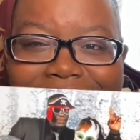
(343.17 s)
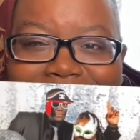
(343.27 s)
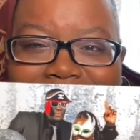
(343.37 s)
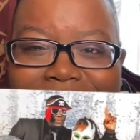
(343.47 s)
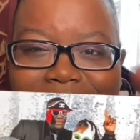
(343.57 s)

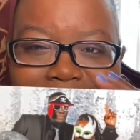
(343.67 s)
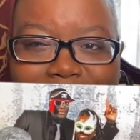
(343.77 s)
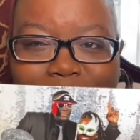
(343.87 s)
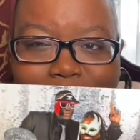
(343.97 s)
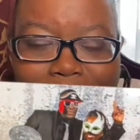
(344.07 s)
So these
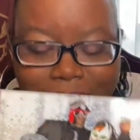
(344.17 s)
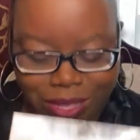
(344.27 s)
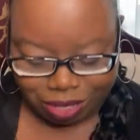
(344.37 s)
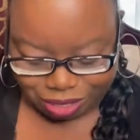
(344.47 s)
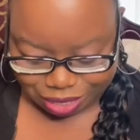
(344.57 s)
are the
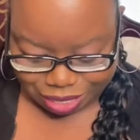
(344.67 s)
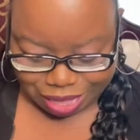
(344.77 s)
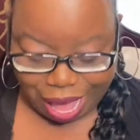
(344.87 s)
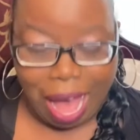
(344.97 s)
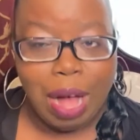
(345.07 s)
ones
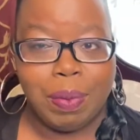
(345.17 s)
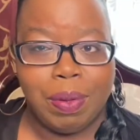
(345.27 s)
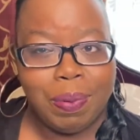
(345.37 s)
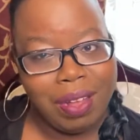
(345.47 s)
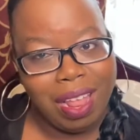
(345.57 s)
that I'll be
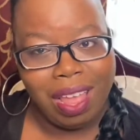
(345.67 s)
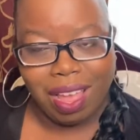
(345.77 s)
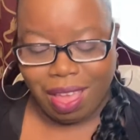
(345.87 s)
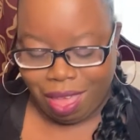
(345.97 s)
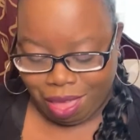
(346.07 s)

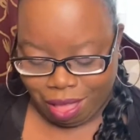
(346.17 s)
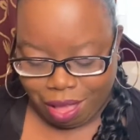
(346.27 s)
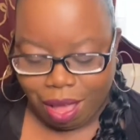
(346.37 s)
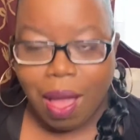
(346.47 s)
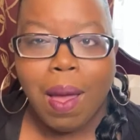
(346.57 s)
putting
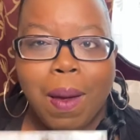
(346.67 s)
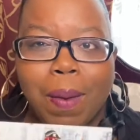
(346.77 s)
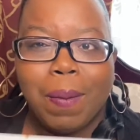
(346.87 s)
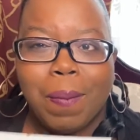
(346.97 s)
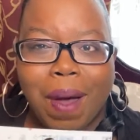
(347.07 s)
in
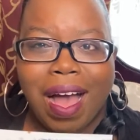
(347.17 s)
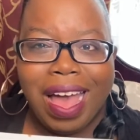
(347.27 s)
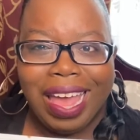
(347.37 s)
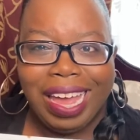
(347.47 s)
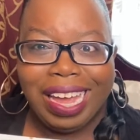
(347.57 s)

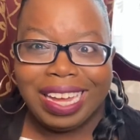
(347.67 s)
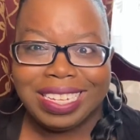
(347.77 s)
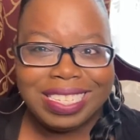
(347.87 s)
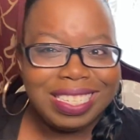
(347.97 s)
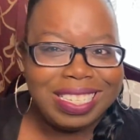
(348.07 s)
my
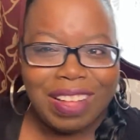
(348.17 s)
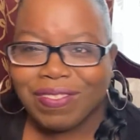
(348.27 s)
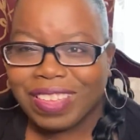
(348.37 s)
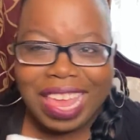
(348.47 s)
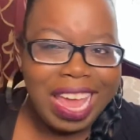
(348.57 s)

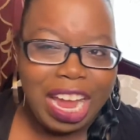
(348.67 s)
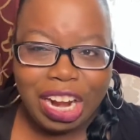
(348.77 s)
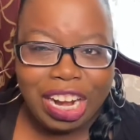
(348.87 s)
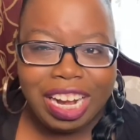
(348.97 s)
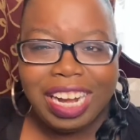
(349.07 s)

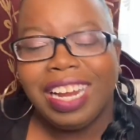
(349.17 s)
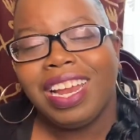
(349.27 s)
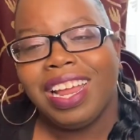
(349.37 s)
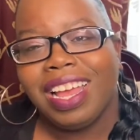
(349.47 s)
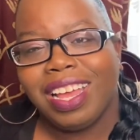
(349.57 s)
self-care
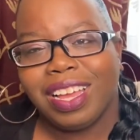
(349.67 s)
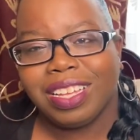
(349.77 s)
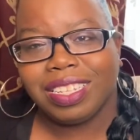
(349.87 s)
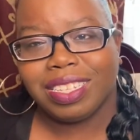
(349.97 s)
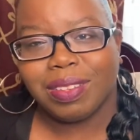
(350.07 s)

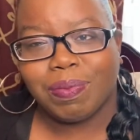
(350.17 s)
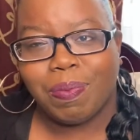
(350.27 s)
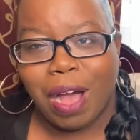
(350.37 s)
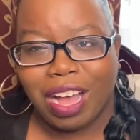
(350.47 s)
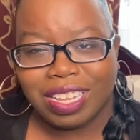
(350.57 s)

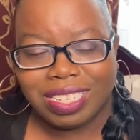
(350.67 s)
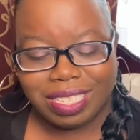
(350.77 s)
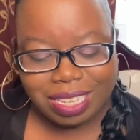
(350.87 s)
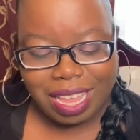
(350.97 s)
box.